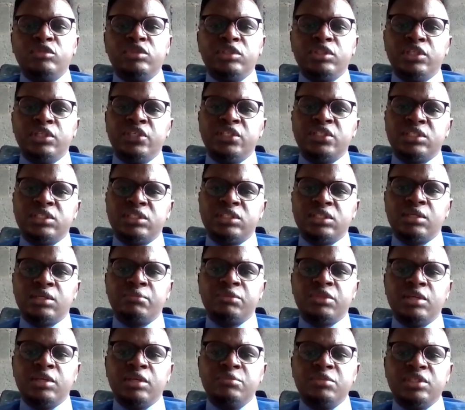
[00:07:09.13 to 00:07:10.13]
They
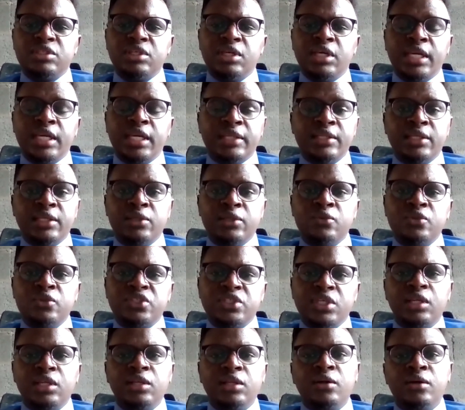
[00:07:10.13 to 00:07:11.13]
sometimes, they do
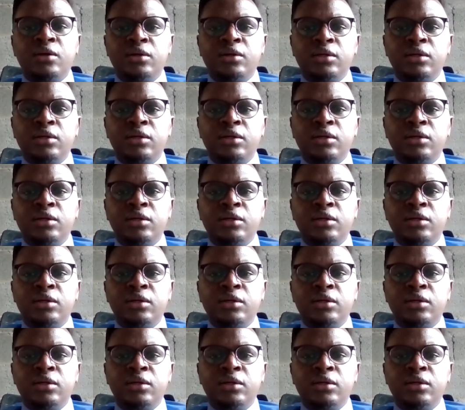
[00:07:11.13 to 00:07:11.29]
sell